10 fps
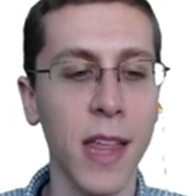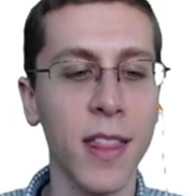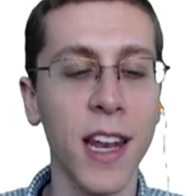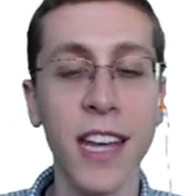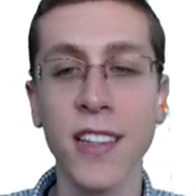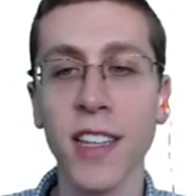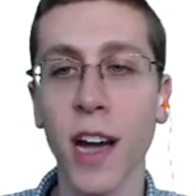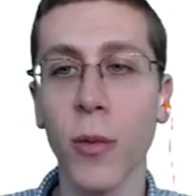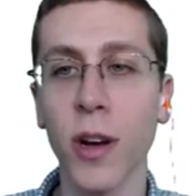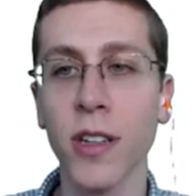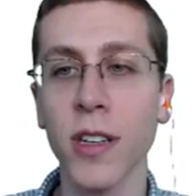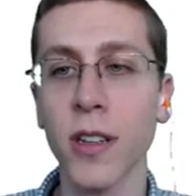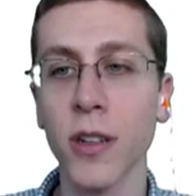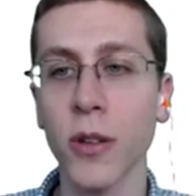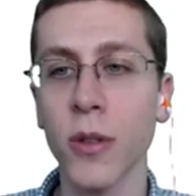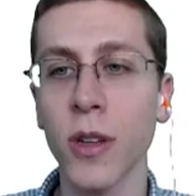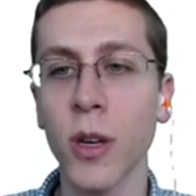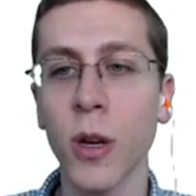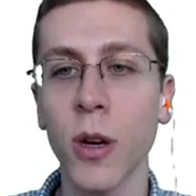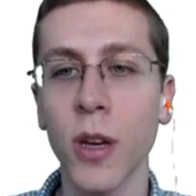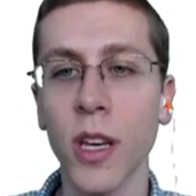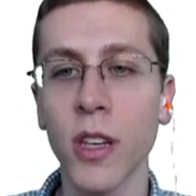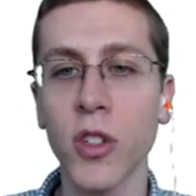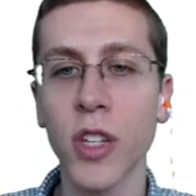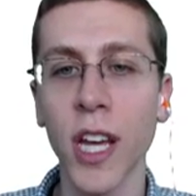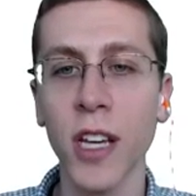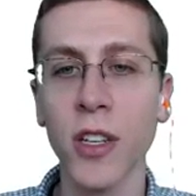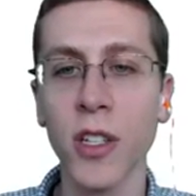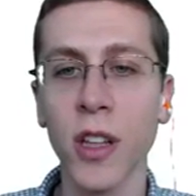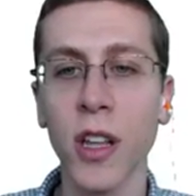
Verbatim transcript: The next thing I wanted to do is change